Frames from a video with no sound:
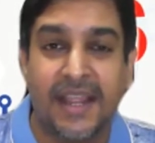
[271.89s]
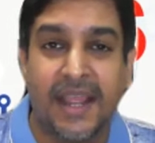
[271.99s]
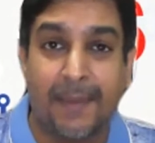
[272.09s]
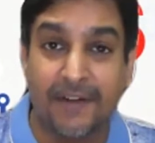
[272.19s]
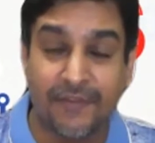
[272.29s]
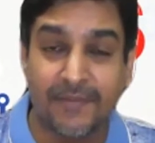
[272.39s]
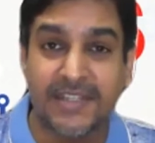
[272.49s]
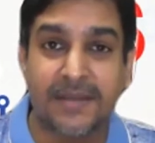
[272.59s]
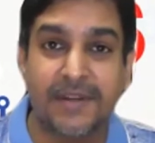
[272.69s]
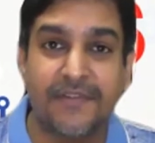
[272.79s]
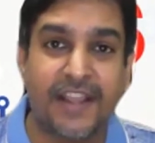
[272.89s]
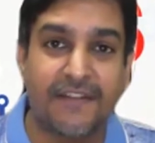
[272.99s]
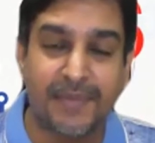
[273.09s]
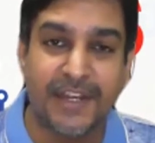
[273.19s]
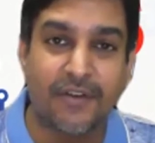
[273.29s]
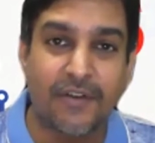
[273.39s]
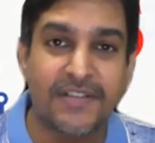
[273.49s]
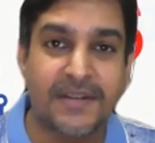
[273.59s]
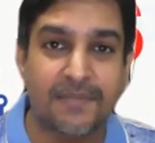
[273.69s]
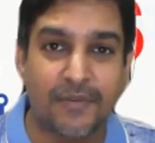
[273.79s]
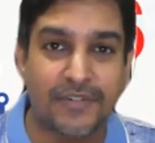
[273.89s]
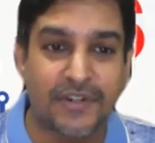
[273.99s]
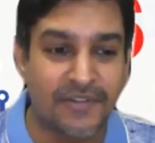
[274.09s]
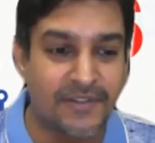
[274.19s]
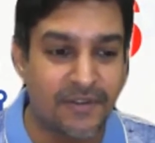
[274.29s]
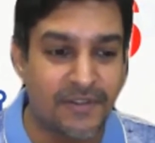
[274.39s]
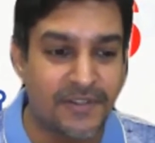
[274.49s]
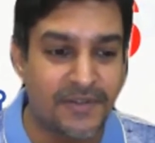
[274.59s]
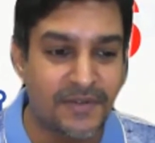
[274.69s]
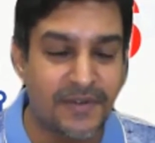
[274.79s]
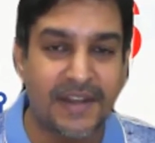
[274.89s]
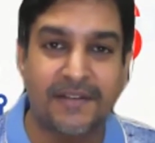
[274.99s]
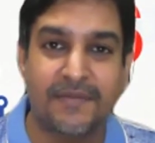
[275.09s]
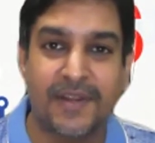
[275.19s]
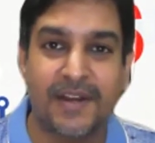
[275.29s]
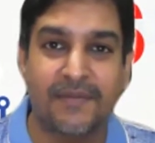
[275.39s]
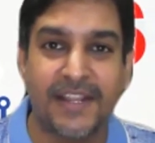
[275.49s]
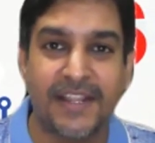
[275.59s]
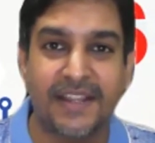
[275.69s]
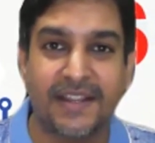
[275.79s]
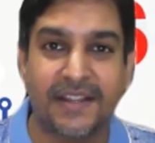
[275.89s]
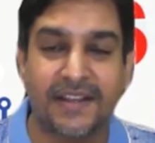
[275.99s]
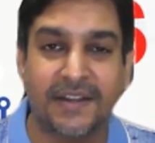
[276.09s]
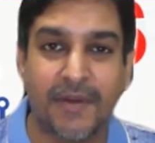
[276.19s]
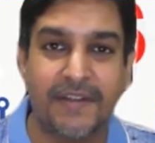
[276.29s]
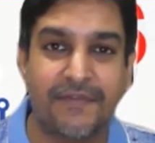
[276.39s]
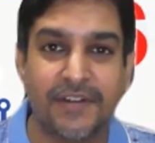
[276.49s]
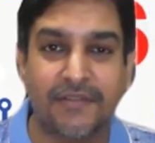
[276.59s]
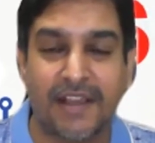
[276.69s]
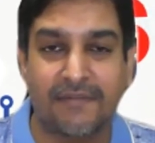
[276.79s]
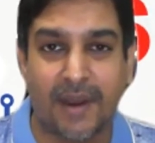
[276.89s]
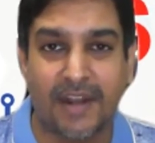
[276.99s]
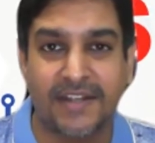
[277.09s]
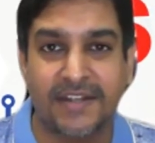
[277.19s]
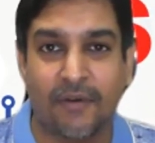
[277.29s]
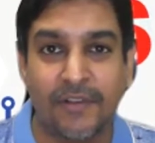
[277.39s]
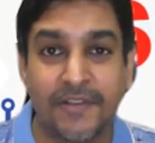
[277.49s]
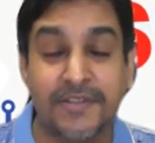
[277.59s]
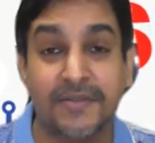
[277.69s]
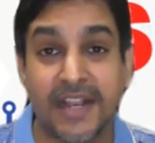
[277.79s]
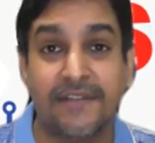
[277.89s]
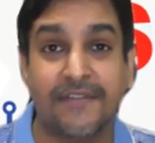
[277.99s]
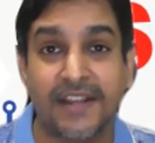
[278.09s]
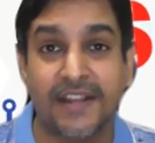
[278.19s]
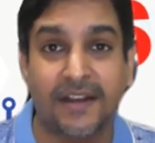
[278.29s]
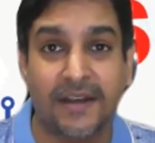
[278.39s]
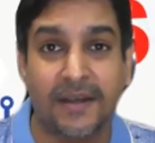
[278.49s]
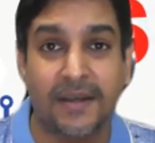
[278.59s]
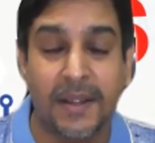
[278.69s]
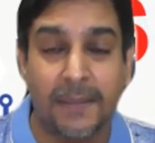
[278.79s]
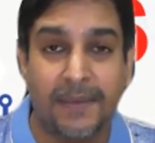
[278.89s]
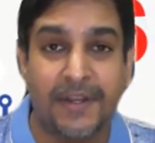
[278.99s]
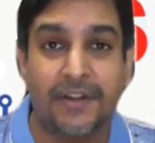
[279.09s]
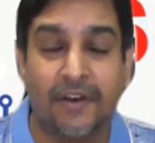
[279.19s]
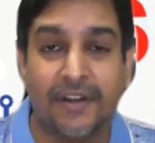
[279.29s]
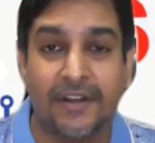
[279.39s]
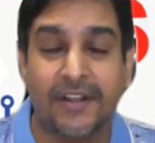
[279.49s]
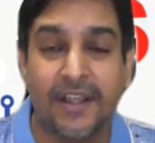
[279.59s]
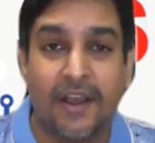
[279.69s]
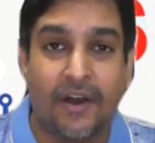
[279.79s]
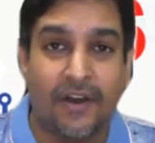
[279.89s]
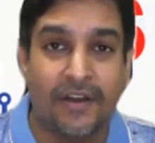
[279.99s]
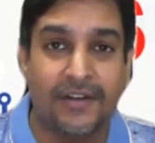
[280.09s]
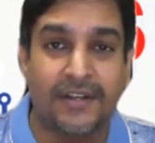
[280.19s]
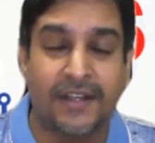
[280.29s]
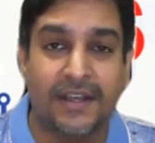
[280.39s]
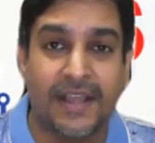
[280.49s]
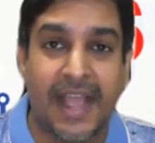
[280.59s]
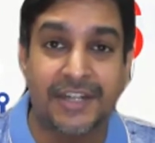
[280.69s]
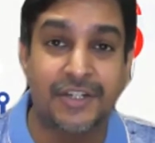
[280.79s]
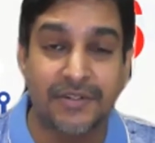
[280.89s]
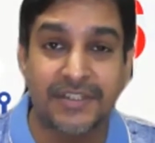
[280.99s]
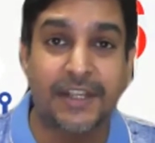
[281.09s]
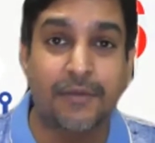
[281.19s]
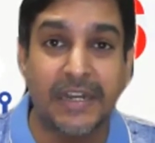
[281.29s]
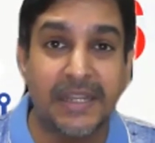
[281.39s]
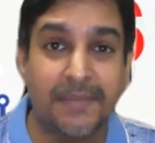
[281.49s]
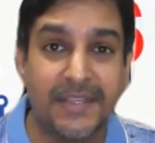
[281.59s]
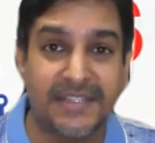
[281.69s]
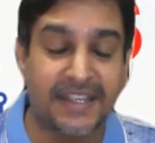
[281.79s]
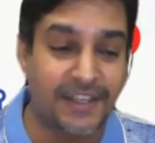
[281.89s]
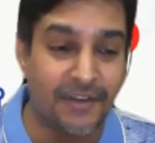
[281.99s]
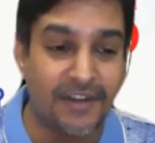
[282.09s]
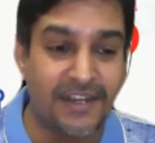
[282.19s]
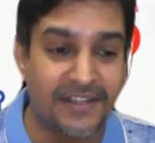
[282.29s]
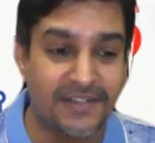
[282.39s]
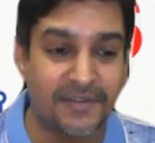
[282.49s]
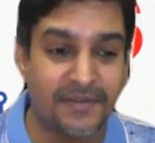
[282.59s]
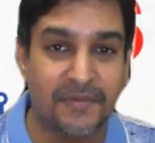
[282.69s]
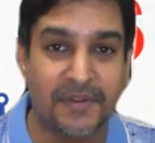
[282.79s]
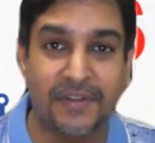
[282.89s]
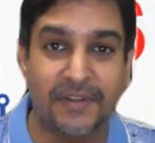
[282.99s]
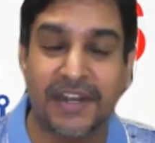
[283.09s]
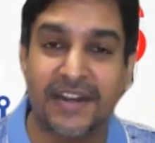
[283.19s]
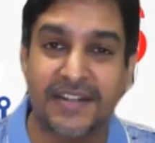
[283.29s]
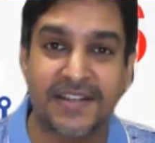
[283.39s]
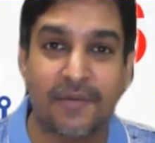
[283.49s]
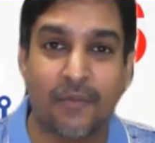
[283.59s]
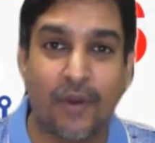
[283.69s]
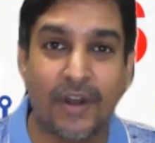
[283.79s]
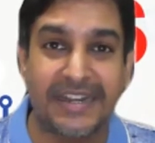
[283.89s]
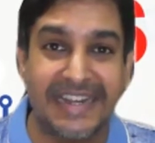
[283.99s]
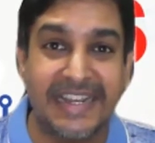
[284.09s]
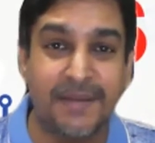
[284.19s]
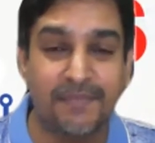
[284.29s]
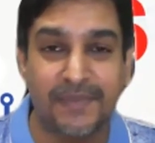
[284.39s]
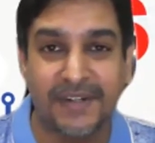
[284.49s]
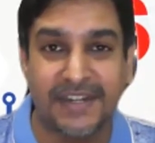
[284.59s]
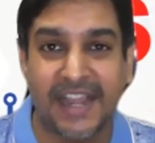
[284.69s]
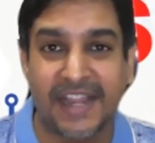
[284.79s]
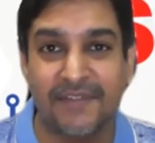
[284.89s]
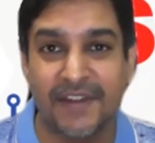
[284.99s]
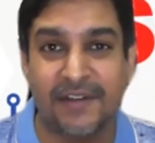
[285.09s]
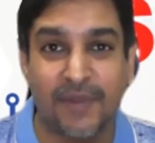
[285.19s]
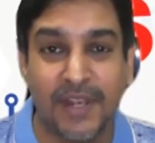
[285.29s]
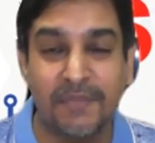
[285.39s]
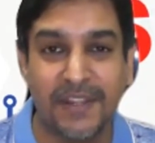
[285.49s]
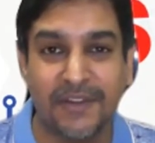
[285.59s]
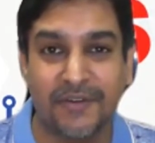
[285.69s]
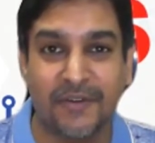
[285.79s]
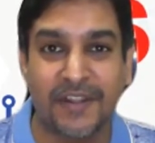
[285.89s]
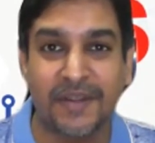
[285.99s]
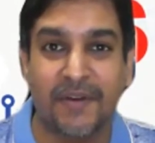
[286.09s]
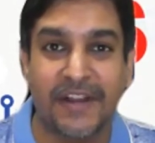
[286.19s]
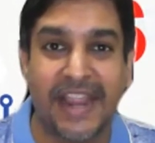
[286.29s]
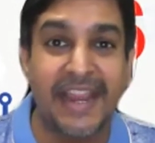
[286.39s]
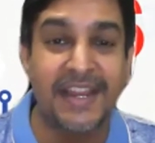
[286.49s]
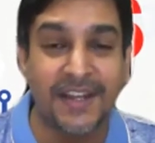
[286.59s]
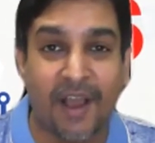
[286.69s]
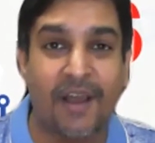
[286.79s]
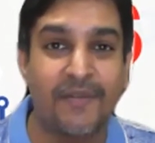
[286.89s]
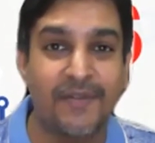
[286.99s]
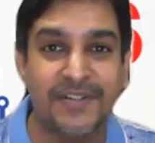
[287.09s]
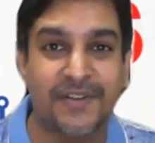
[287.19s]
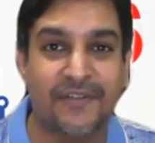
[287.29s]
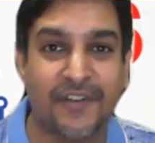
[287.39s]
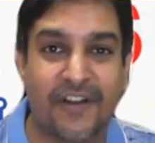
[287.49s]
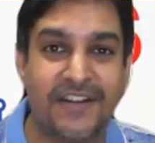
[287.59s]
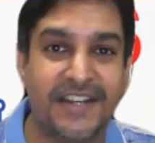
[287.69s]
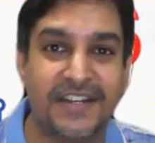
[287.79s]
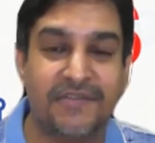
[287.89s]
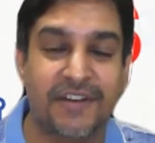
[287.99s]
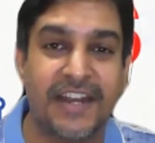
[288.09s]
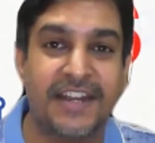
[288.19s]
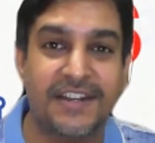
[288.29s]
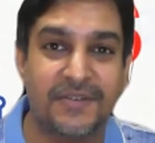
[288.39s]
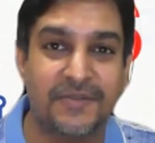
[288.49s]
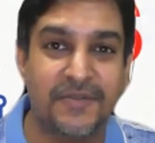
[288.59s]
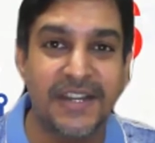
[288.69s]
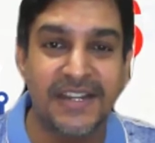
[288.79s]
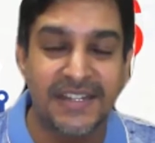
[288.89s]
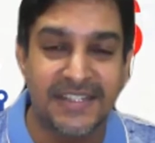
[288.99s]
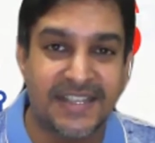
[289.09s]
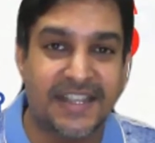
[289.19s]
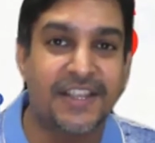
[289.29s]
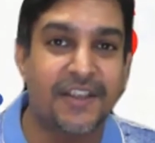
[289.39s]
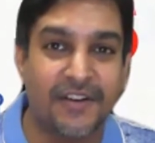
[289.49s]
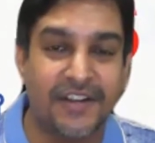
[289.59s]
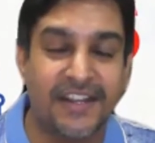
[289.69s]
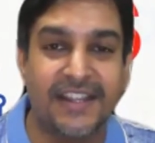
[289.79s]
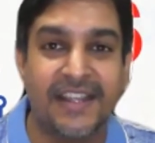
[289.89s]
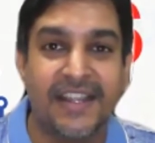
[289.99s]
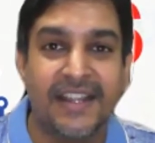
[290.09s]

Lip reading: Apart from the summit, we have pre-cons and post-cons also, and we are very grateful to have Martin also delivering a pre-con on Azure SQL DB Security. So you can understand what deep dive it will be. You're talking about 8 hours of content related to security.